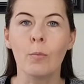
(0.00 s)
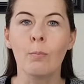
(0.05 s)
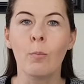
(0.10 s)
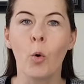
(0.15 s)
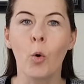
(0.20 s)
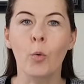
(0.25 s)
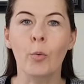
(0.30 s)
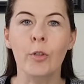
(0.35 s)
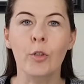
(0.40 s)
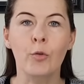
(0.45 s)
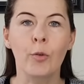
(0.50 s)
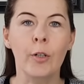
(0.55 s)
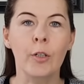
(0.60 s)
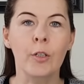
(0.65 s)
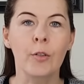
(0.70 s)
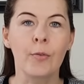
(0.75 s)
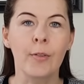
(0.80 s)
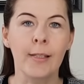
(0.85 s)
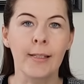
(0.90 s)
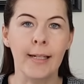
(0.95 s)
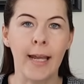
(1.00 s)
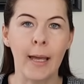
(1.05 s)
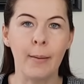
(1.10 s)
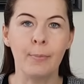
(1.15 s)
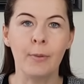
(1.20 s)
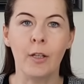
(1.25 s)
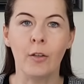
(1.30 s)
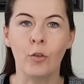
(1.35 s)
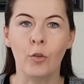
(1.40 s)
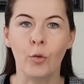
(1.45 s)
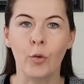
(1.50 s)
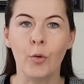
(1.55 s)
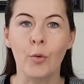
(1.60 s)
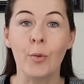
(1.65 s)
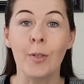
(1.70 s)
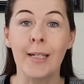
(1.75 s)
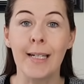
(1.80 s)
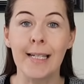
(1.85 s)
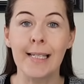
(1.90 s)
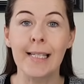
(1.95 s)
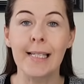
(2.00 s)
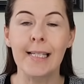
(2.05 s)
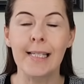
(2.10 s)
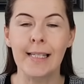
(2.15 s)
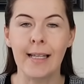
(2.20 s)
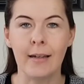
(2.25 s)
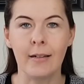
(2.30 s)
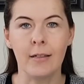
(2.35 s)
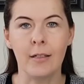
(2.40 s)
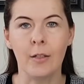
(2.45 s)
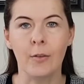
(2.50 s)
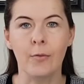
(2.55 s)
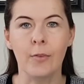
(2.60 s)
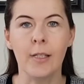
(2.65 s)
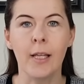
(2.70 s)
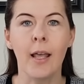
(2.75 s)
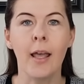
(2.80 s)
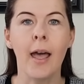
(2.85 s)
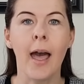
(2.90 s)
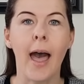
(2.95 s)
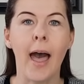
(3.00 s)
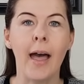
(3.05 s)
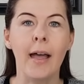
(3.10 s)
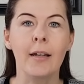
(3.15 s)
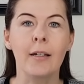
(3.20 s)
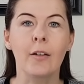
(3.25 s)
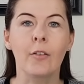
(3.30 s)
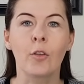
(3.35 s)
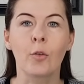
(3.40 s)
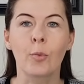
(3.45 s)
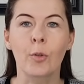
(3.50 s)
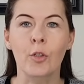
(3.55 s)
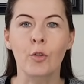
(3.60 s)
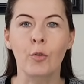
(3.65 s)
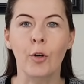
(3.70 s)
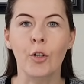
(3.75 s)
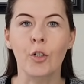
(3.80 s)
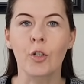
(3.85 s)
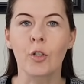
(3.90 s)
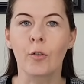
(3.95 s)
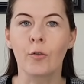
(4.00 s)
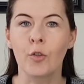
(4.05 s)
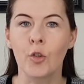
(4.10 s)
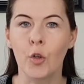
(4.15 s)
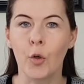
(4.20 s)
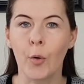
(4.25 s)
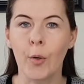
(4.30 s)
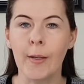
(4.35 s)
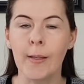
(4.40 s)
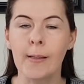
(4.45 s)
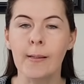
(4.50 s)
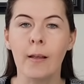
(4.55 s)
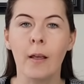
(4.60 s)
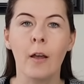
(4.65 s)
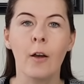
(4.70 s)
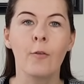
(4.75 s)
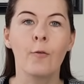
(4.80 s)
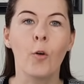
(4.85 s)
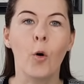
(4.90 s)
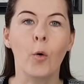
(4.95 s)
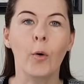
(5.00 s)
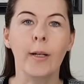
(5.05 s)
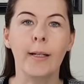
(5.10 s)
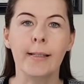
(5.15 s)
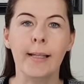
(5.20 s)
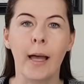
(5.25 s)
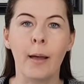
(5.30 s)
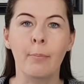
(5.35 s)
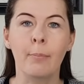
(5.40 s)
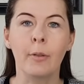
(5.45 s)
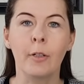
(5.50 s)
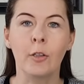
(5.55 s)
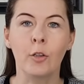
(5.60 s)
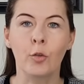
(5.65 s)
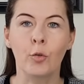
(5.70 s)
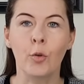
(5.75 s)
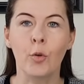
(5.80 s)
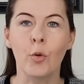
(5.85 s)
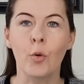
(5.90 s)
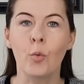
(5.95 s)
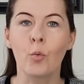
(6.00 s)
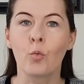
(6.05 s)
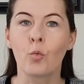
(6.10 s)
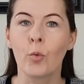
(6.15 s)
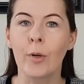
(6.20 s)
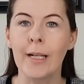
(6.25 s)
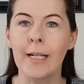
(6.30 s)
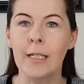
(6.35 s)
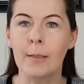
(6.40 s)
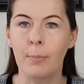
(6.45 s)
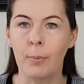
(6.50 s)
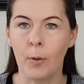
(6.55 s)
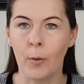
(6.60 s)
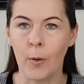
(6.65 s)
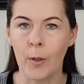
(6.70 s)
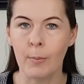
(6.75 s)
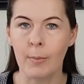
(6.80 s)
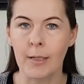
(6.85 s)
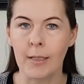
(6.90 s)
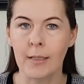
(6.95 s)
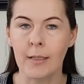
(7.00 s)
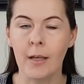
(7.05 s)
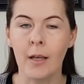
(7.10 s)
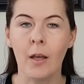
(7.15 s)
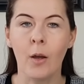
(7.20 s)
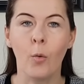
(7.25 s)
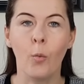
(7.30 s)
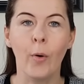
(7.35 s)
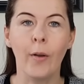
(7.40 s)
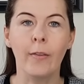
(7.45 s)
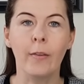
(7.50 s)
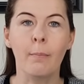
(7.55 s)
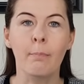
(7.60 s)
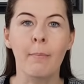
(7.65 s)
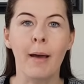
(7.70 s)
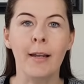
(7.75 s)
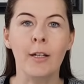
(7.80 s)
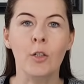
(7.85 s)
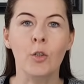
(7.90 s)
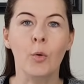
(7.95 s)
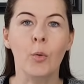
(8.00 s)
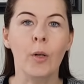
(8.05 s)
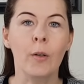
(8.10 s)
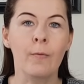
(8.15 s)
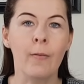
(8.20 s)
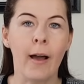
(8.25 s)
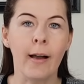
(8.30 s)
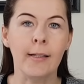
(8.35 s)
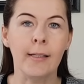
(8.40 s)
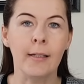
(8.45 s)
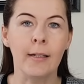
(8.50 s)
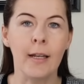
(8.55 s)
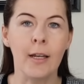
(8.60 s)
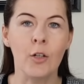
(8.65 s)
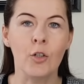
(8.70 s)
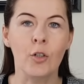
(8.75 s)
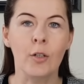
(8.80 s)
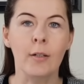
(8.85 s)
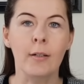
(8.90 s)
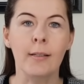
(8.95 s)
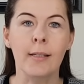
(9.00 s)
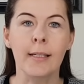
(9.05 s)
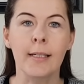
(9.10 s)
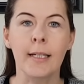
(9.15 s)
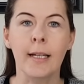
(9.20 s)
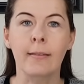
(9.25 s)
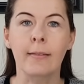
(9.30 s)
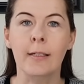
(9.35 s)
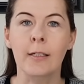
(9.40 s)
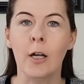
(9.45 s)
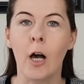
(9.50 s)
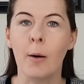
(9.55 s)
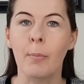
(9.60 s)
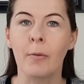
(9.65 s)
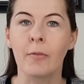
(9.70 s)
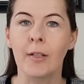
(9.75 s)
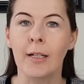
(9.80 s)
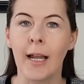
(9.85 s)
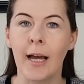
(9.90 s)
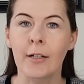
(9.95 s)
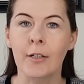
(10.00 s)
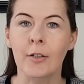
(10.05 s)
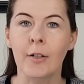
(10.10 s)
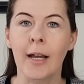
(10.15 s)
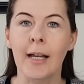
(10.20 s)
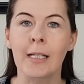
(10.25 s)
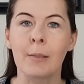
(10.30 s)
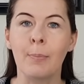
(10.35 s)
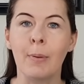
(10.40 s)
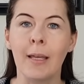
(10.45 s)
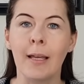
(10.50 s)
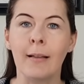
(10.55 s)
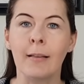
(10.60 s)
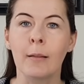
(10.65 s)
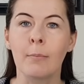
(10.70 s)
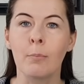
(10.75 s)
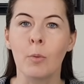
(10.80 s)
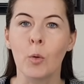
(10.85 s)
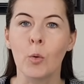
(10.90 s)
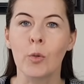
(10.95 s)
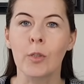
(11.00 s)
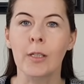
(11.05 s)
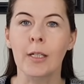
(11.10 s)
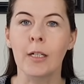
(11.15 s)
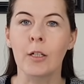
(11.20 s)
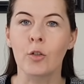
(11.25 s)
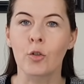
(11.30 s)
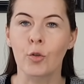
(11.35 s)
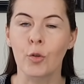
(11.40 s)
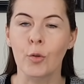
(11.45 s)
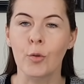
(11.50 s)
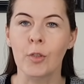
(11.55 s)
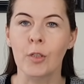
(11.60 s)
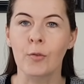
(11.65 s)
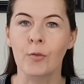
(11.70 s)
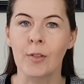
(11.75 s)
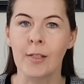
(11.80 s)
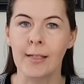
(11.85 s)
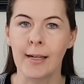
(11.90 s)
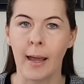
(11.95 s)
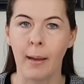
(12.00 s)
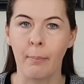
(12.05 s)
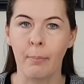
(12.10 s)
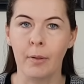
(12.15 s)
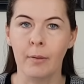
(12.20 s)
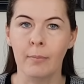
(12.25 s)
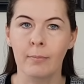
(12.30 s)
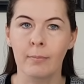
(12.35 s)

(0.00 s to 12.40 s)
more restrictive steps through disincentives and the restriction of choice, for example through redeployment, with mandatory vaccination sitting at the top of the ladder as being the most intrusive step.